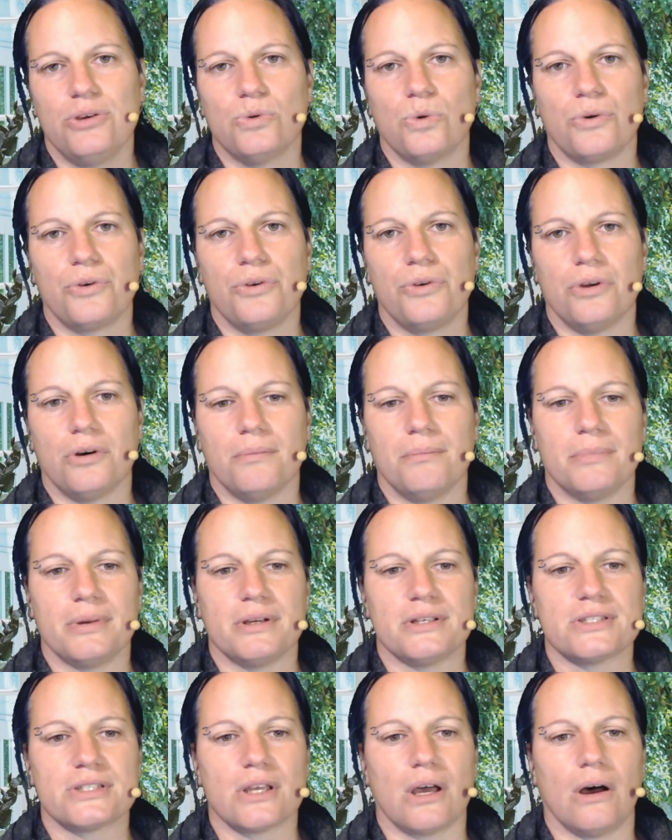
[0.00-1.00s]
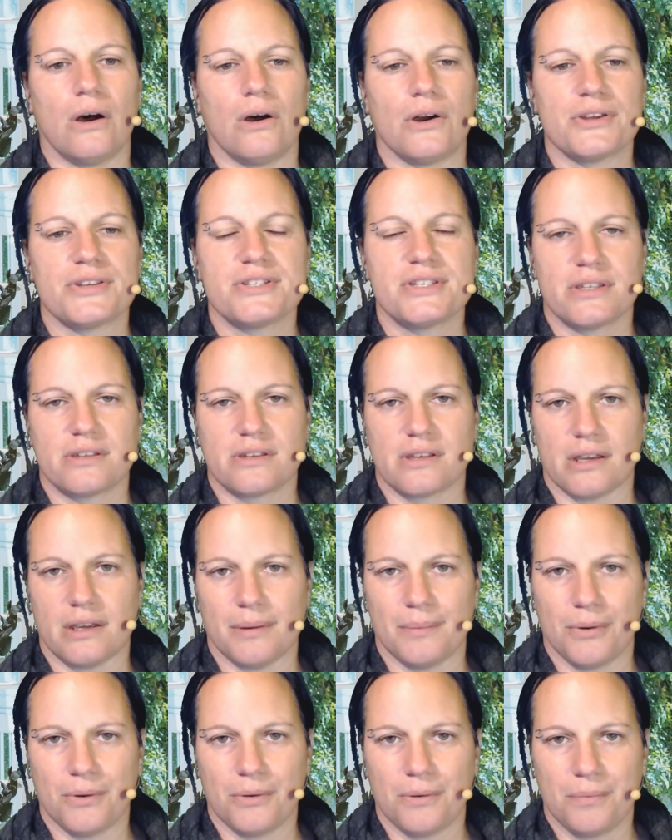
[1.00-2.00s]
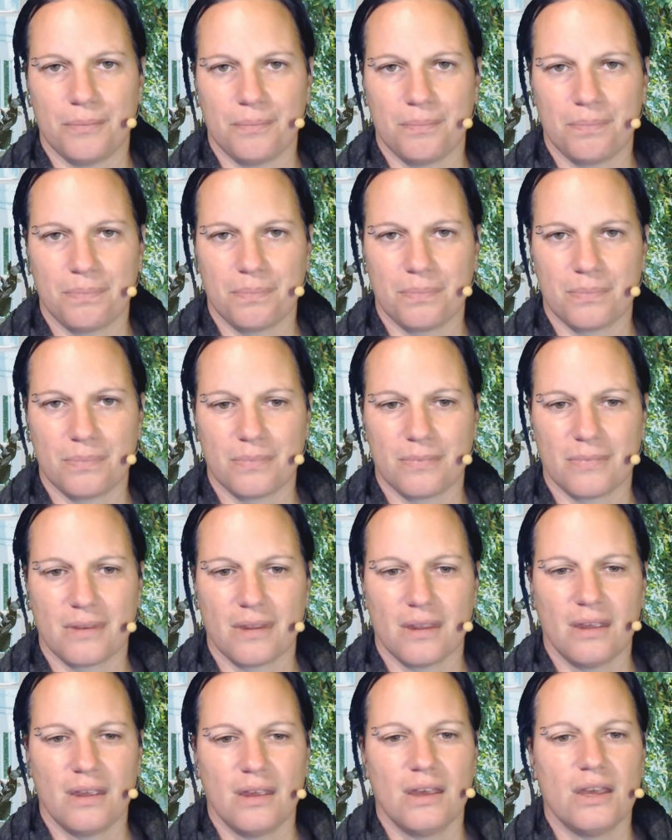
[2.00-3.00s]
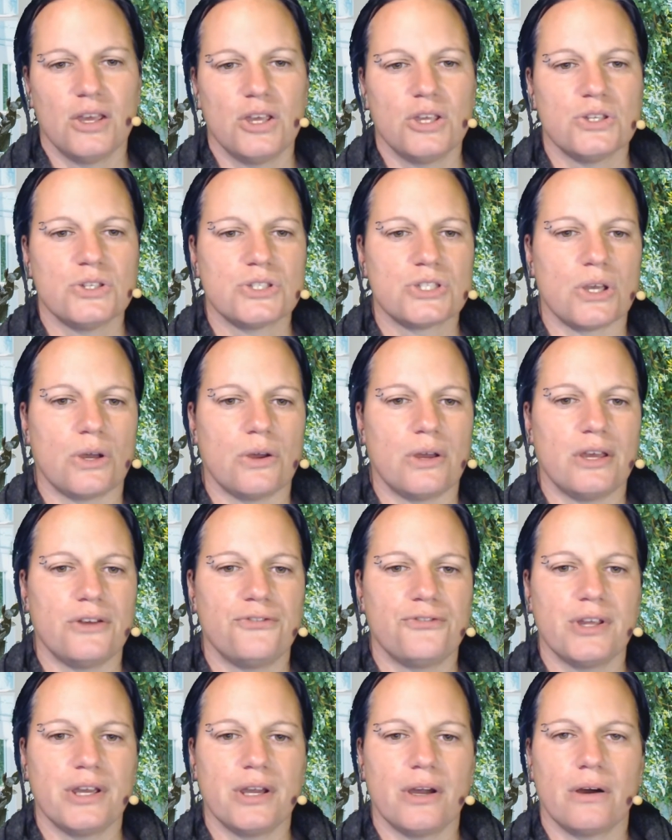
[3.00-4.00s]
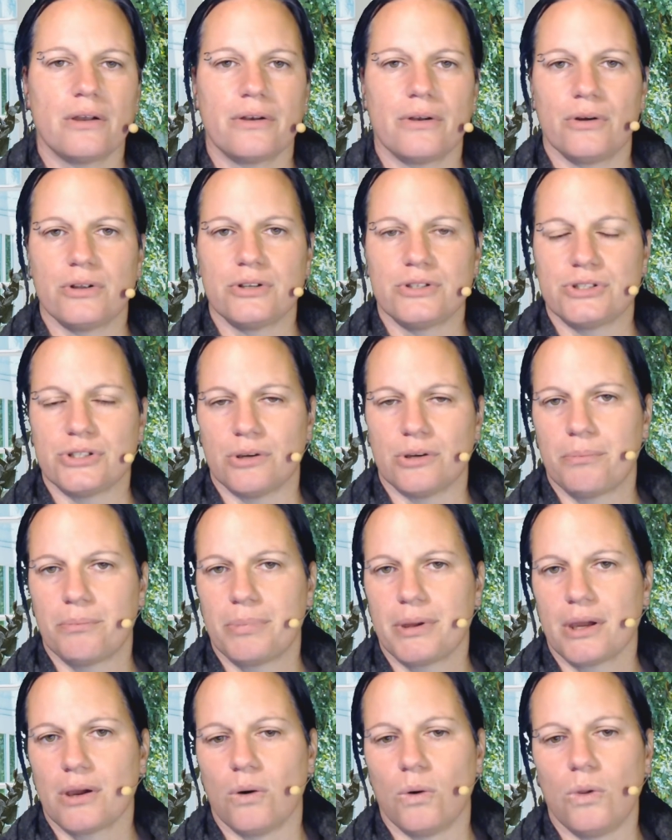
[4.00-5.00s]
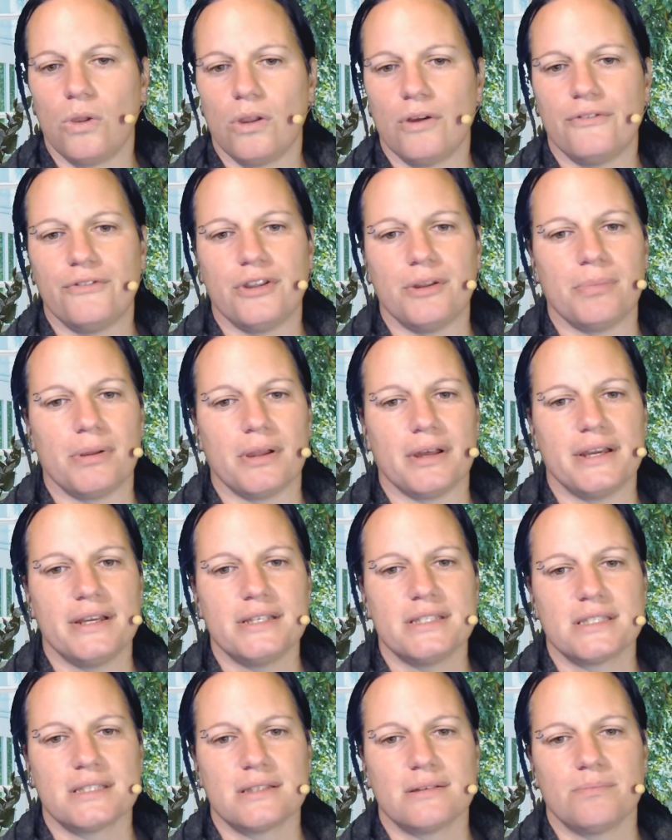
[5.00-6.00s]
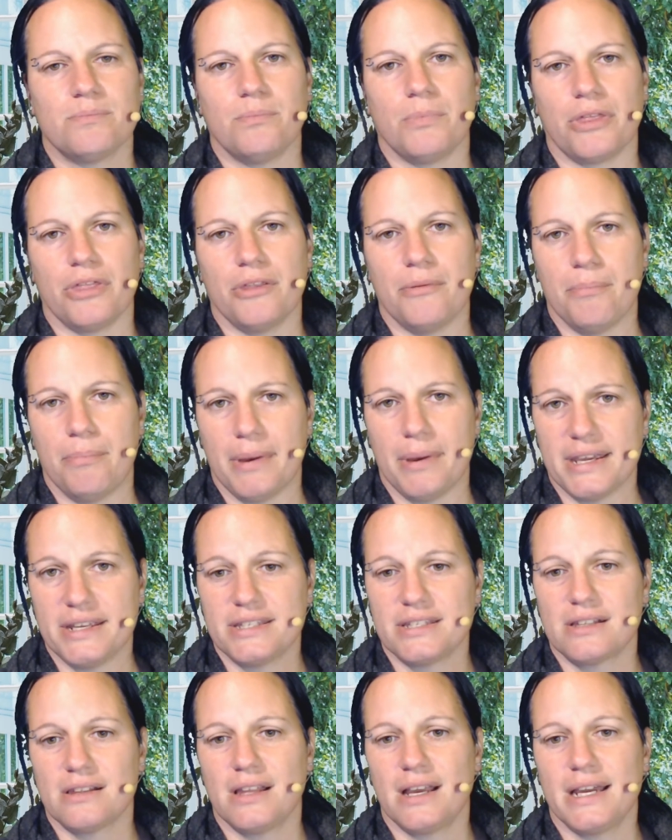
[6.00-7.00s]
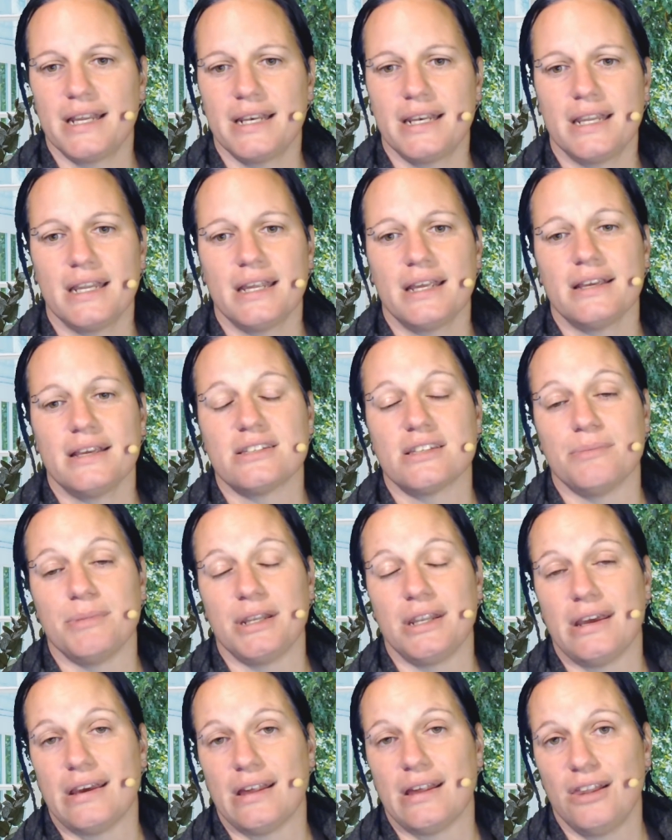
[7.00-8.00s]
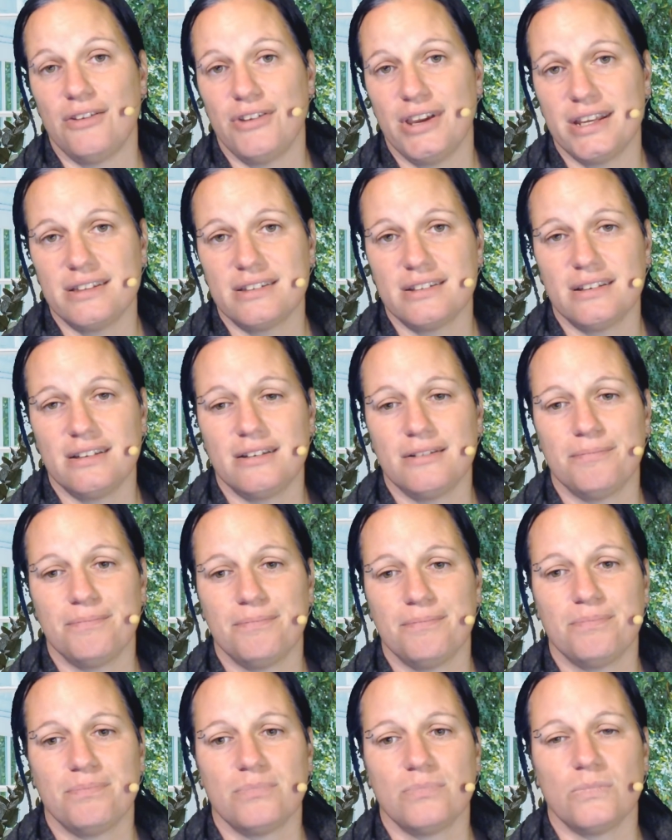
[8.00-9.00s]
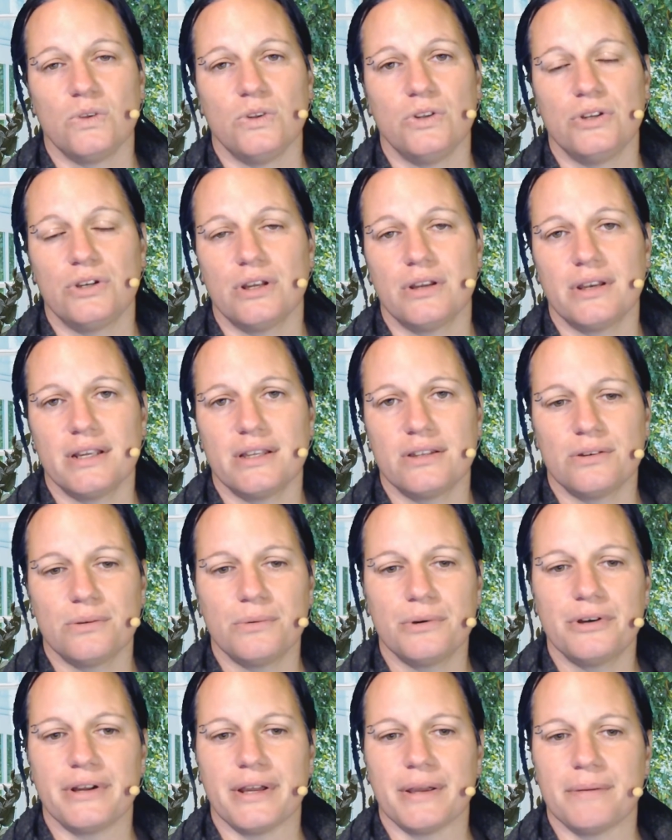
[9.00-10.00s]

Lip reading: numbers are stable. So if they are not jumping all over the place, but the baseline is a bit elevated, you don't need to worry.